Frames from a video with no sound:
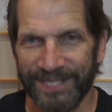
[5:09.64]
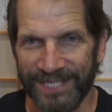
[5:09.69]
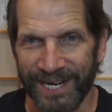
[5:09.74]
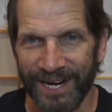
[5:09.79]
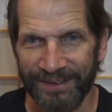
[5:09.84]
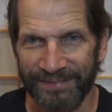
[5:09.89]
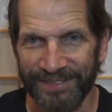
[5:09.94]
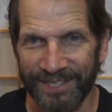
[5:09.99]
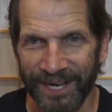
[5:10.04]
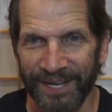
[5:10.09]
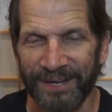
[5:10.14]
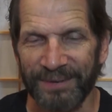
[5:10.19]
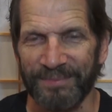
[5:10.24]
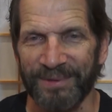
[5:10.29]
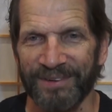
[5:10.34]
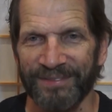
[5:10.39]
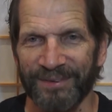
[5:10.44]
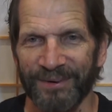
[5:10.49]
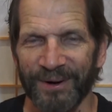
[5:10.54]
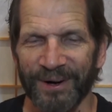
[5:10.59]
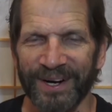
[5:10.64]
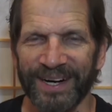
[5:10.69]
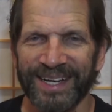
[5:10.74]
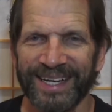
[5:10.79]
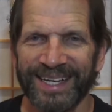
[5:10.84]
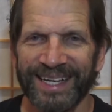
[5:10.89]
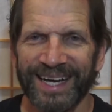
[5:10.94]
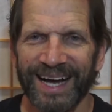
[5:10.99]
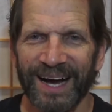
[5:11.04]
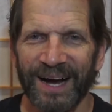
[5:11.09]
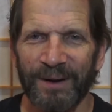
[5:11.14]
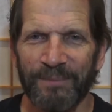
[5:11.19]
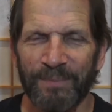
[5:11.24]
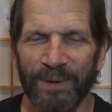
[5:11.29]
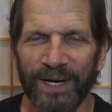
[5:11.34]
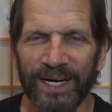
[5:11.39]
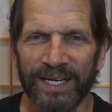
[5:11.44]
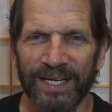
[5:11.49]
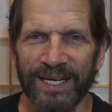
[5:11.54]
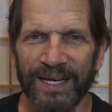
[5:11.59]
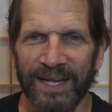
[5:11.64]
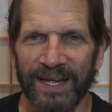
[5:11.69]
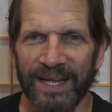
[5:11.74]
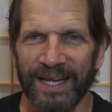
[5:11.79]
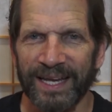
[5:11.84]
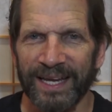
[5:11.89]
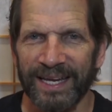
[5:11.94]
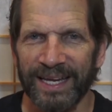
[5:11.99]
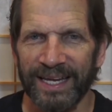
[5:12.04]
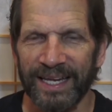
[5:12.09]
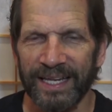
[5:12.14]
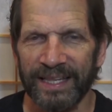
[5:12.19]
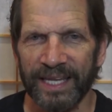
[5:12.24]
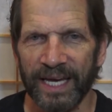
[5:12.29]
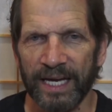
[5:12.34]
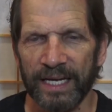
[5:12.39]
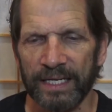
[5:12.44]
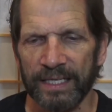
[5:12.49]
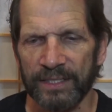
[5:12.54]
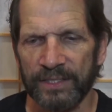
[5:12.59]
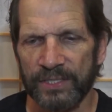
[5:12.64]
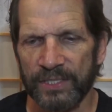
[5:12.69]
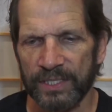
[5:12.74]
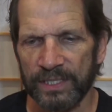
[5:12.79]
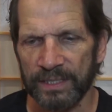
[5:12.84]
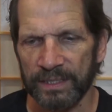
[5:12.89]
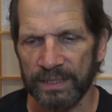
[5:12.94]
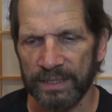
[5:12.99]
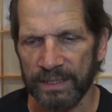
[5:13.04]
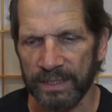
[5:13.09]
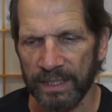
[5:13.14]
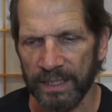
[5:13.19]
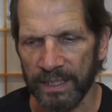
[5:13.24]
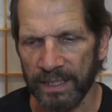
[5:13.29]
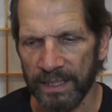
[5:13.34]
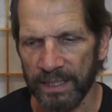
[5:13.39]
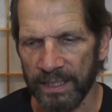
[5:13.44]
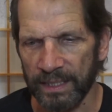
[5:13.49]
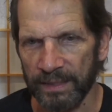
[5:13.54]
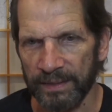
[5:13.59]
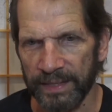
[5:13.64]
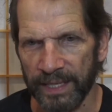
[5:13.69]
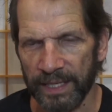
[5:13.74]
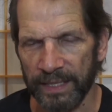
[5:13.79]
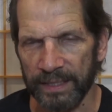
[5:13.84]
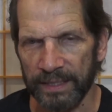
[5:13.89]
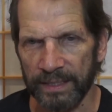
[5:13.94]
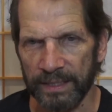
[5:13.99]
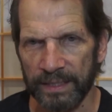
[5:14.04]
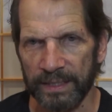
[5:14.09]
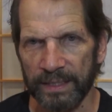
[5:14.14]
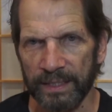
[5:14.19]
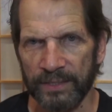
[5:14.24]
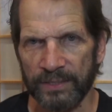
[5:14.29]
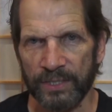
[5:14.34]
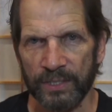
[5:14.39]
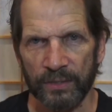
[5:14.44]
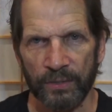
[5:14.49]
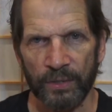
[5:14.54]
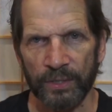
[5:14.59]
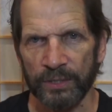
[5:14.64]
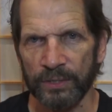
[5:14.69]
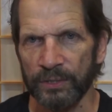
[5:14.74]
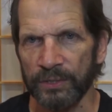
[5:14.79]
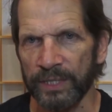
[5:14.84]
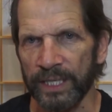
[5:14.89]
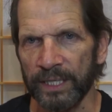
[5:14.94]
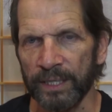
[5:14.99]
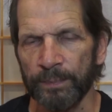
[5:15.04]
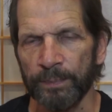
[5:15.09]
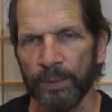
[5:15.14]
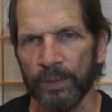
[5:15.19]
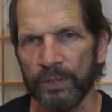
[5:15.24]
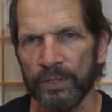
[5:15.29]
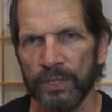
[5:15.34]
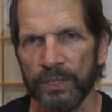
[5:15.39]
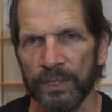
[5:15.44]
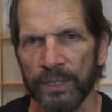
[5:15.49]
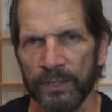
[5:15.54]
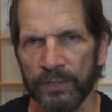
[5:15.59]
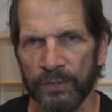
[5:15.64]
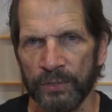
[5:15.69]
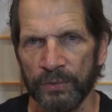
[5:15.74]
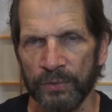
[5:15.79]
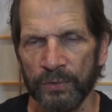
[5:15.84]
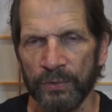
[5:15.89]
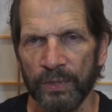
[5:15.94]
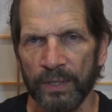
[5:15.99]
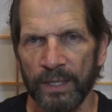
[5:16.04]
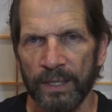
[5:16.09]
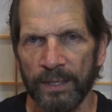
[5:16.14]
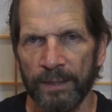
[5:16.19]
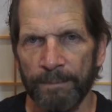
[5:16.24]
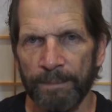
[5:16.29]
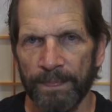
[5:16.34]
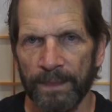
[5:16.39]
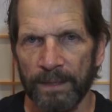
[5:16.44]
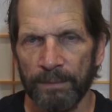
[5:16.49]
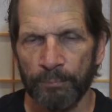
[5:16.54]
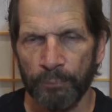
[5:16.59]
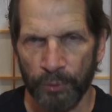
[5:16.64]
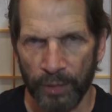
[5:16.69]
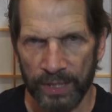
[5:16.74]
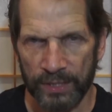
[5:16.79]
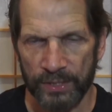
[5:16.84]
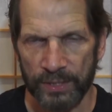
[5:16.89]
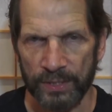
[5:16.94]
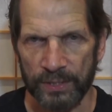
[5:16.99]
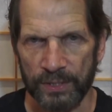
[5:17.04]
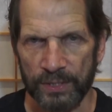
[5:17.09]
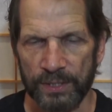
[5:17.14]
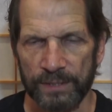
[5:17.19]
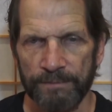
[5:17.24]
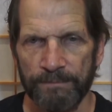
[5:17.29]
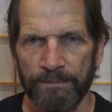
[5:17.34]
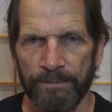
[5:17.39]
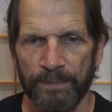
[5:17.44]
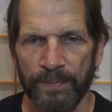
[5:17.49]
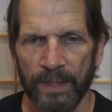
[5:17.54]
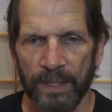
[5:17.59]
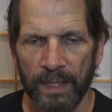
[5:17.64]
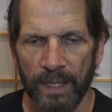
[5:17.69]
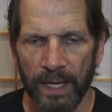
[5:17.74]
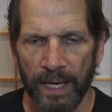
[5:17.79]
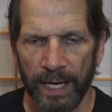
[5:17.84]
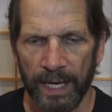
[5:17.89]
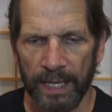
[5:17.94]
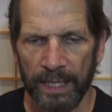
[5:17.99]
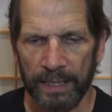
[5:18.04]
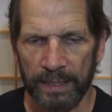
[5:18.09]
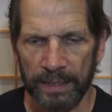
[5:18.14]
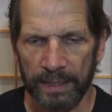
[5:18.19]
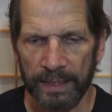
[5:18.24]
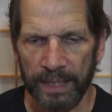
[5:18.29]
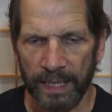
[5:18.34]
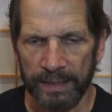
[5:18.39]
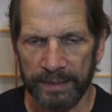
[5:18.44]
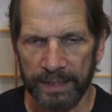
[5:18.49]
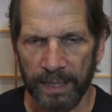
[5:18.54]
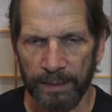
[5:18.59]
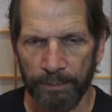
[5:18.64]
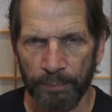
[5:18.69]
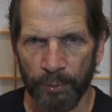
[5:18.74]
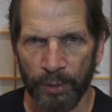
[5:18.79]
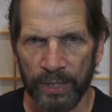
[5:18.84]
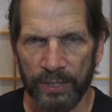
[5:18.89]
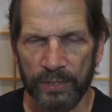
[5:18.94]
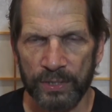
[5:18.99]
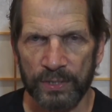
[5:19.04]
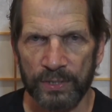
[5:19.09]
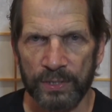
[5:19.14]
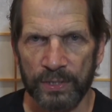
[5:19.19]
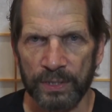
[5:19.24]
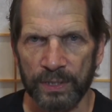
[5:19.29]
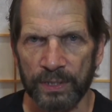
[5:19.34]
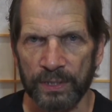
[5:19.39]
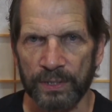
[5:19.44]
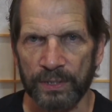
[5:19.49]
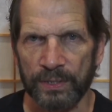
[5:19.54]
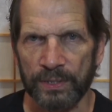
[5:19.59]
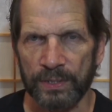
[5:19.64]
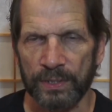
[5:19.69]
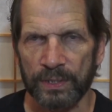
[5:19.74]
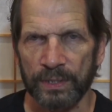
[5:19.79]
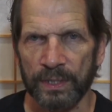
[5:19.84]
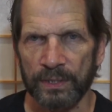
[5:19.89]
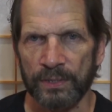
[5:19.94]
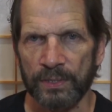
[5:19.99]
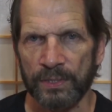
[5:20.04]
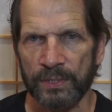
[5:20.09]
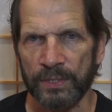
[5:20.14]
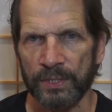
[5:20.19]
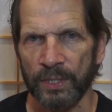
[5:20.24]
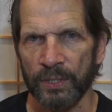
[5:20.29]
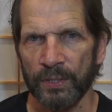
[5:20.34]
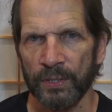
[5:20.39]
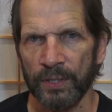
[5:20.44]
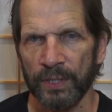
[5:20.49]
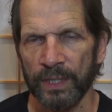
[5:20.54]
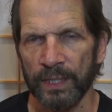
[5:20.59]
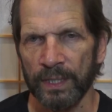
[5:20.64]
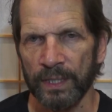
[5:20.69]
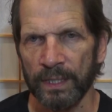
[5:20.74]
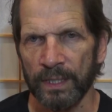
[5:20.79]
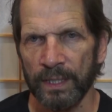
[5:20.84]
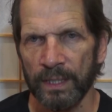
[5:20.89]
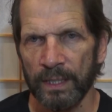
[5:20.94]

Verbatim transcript: i've done it before but that isn't uh, that isn't going to take a person into presence and not that presence is necessarily